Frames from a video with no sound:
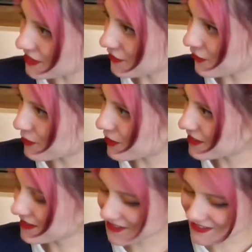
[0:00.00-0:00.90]
Yeah, I'm
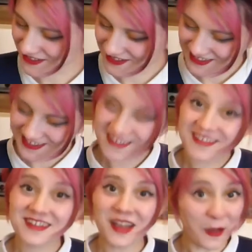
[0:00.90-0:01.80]
actually kind of enjoying this
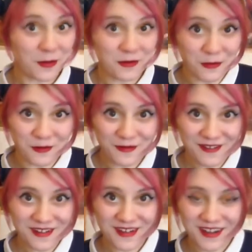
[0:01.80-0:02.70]
now because it's going
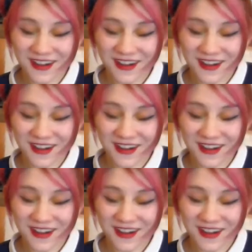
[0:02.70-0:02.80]
weird.